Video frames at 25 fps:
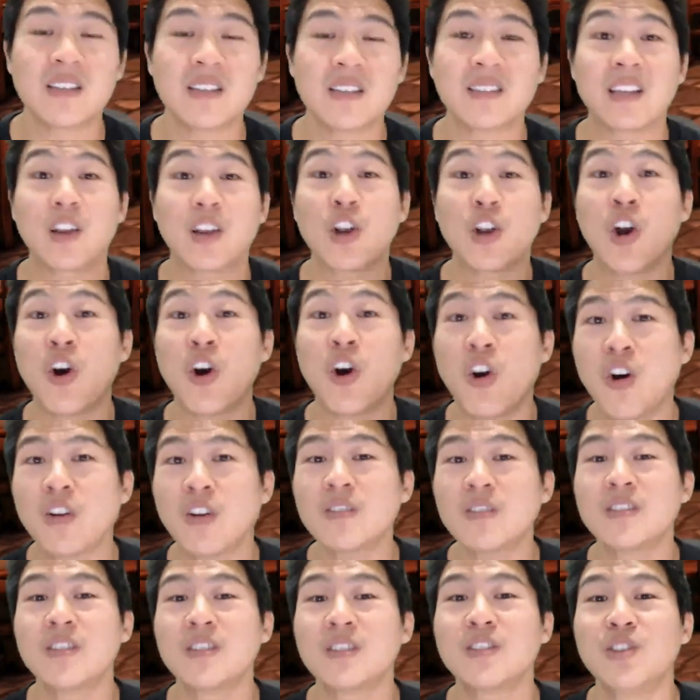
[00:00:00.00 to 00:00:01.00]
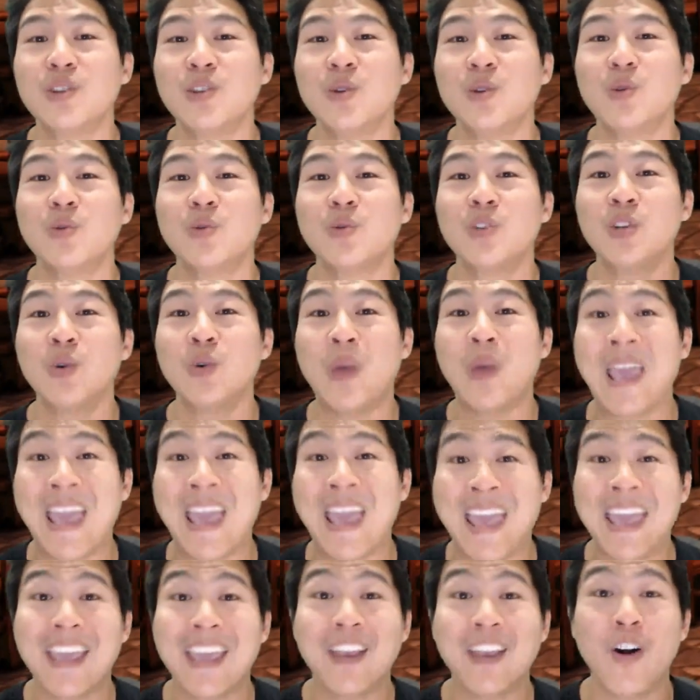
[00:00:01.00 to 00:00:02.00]
is it causes you to
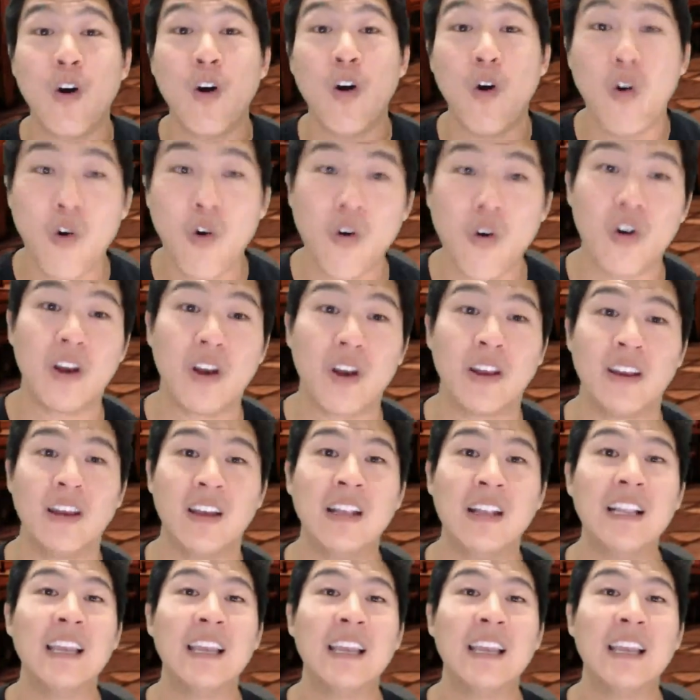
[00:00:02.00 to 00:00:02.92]
hang on.